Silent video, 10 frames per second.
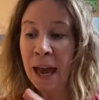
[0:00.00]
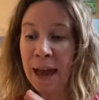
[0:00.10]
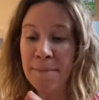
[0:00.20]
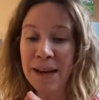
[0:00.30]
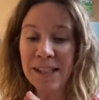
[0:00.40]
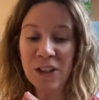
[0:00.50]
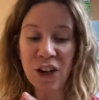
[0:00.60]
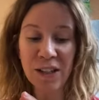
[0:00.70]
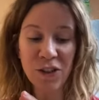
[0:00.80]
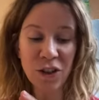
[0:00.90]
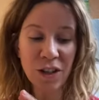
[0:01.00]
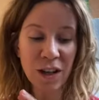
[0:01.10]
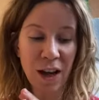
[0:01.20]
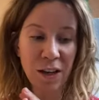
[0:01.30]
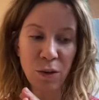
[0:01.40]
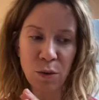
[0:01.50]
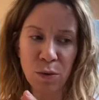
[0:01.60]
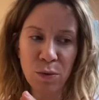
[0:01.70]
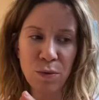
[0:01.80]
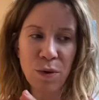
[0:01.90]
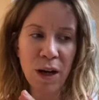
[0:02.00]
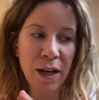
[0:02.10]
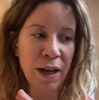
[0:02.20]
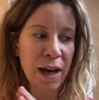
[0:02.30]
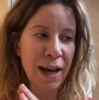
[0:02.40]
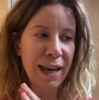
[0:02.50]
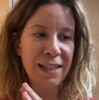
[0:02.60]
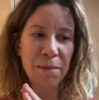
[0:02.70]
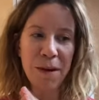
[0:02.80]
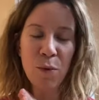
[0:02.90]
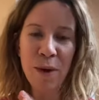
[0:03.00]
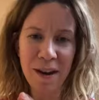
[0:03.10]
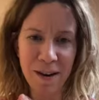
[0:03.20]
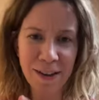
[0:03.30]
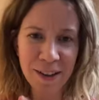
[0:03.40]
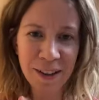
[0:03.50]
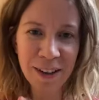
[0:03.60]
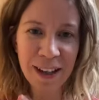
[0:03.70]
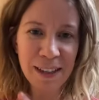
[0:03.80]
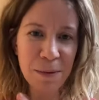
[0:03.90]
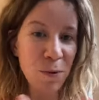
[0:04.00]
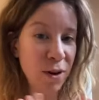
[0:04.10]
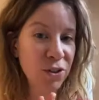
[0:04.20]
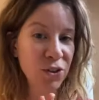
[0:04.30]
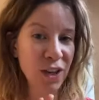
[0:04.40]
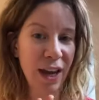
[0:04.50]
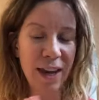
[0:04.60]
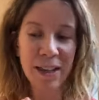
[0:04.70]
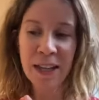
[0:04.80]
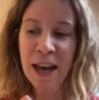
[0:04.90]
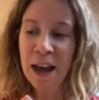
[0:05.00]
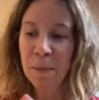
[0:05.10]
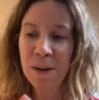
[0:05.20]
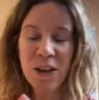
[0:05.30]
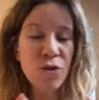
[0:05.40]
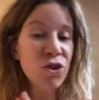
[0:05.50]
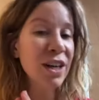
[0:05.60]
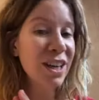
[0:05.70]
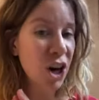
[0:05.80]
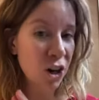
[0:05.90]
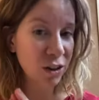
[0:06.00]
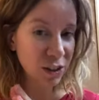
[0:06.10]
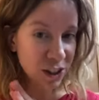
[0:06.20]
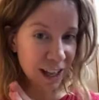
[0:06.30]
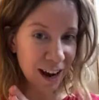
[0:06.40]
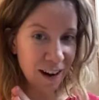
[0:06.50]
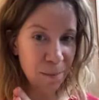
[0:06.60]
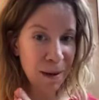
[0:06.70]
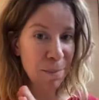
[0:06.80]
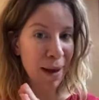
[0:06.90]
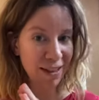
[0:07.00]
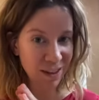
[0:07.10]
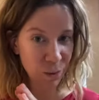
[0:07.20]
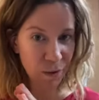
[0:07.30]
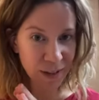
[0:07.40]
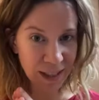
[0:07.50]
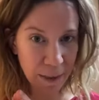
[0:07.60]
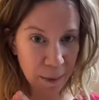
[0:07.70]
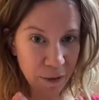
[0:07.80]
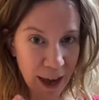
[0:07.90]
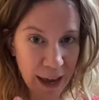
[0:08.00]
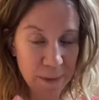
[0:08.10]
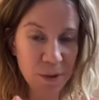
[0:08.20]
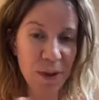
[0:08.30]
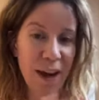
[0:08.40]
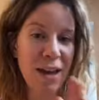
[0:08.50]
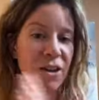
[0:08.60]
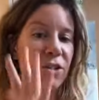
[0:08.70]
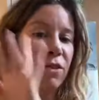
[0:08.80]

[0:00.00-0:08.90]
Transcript: And my suggestion, I know it's a bit weird to say it, but usually girls are a bit better with this type of games, okay?